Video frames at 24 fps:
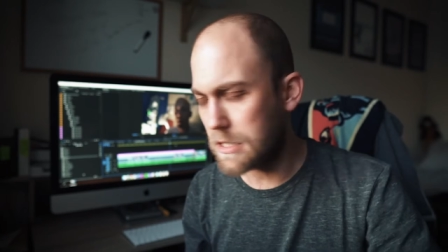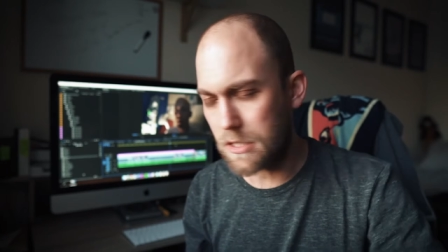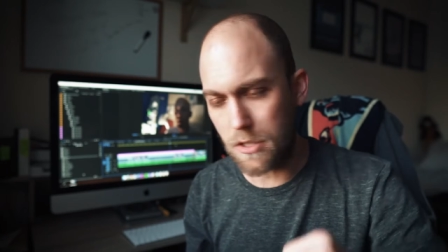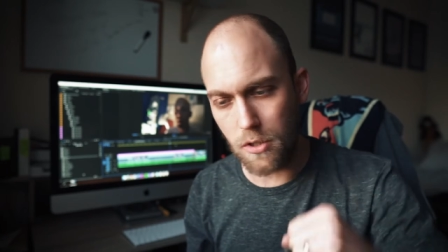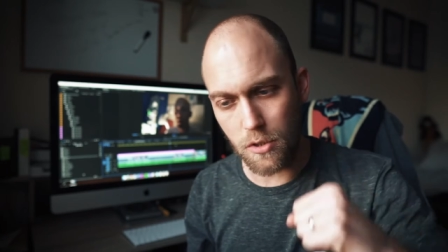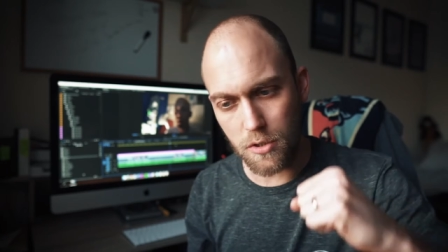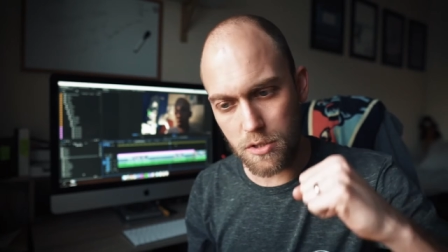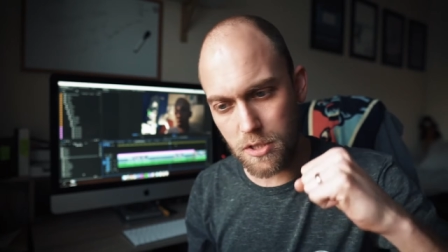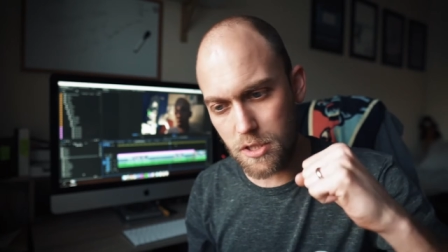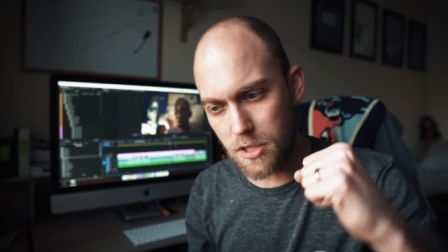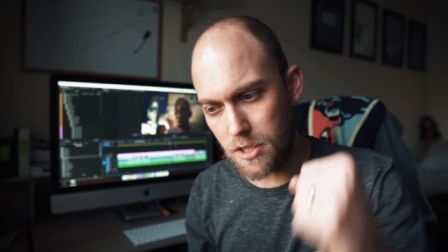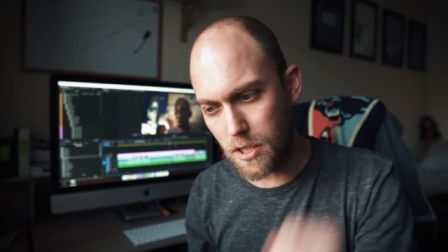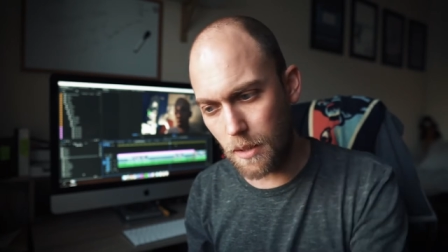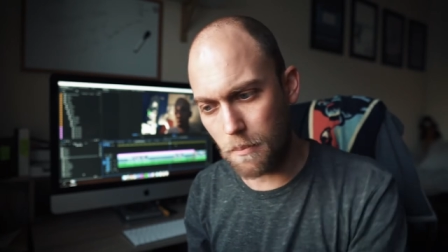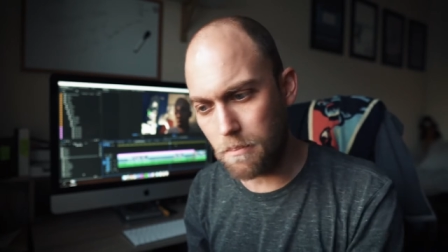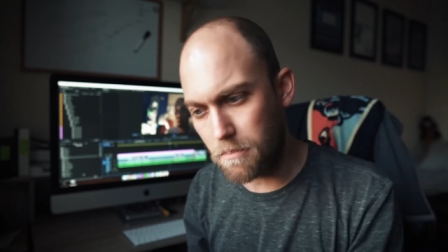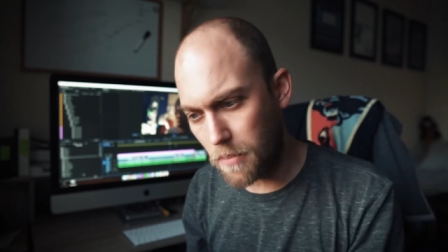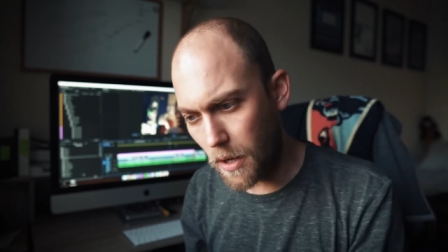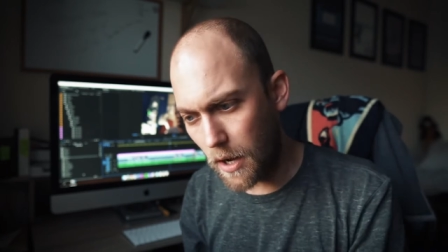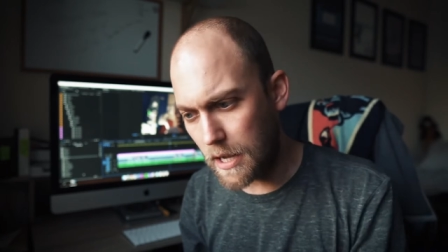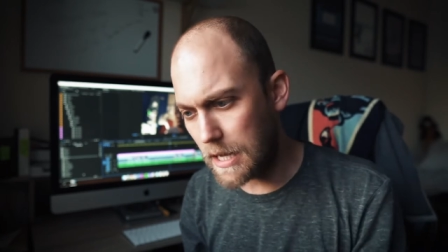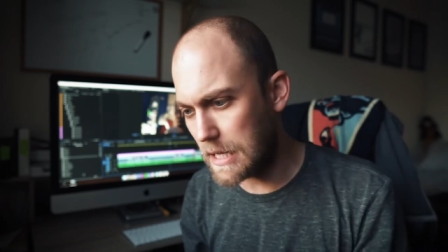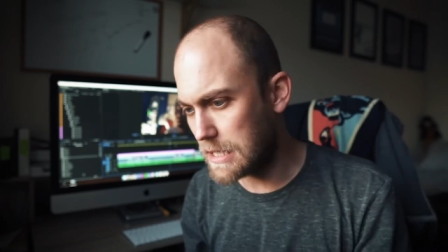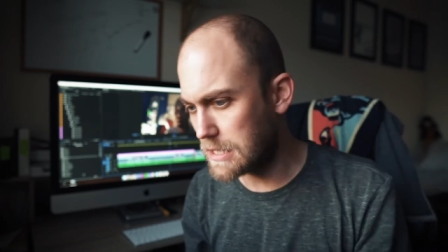it's got
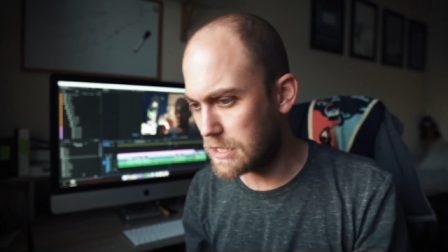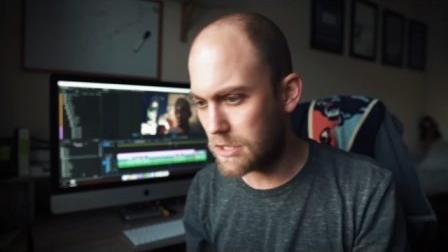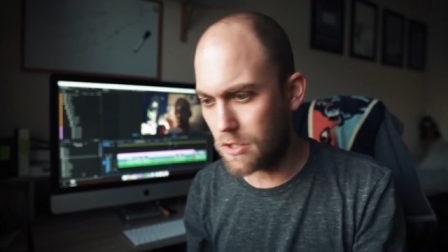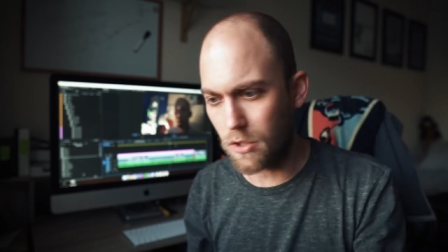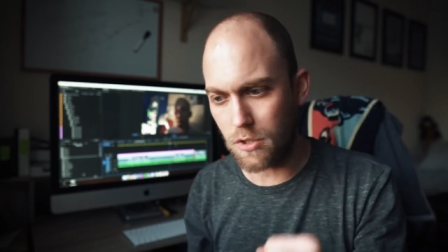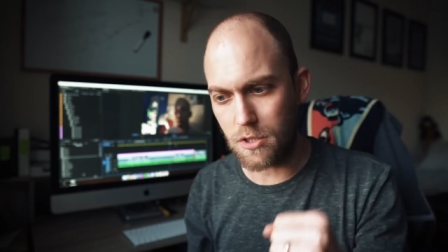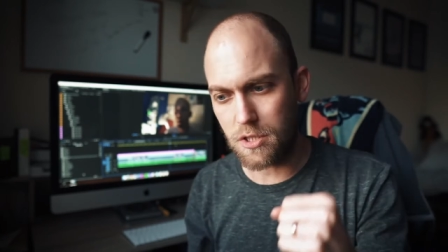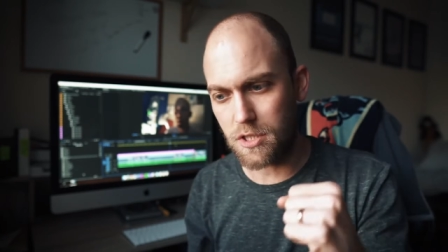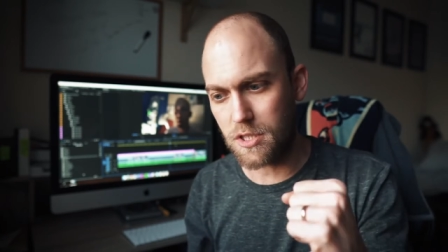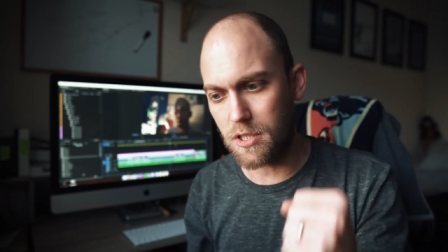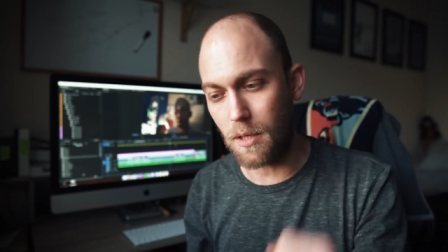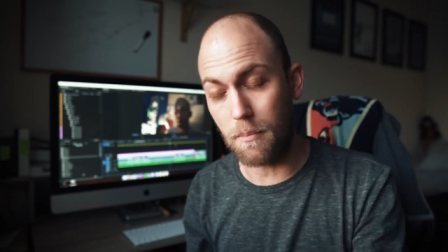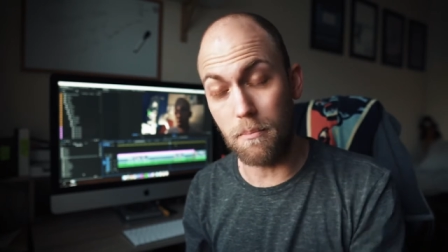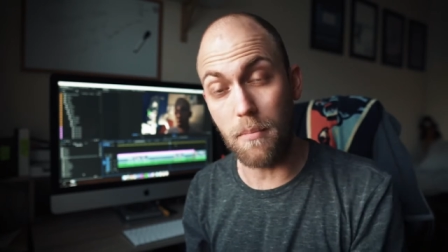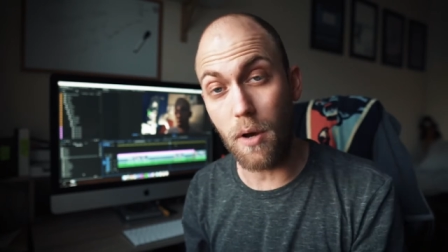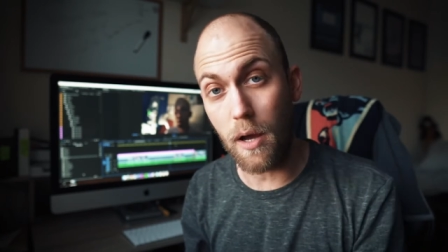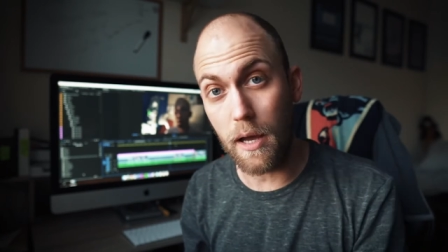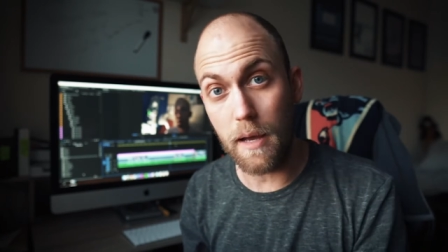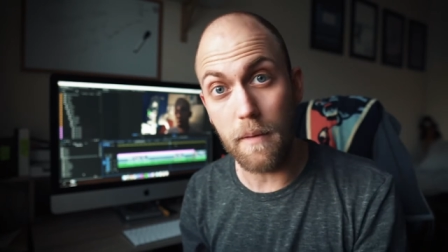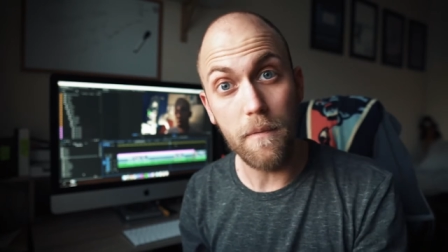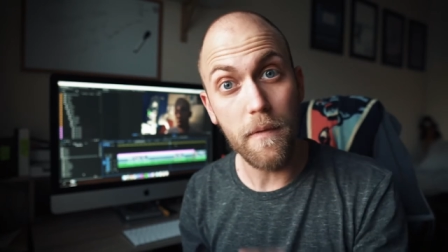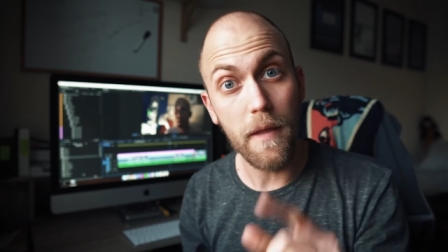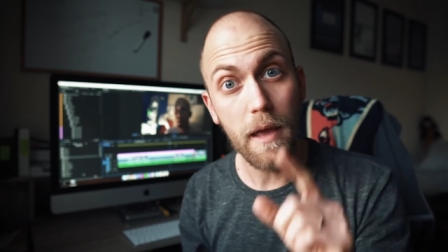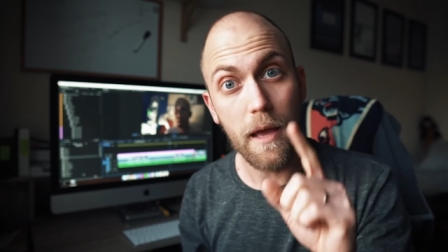some bite, it's got some
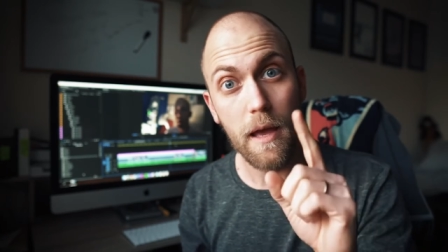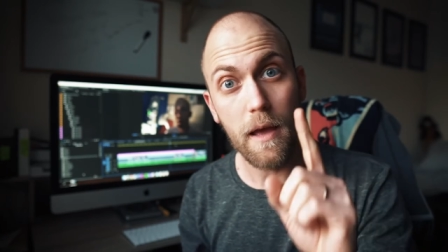bite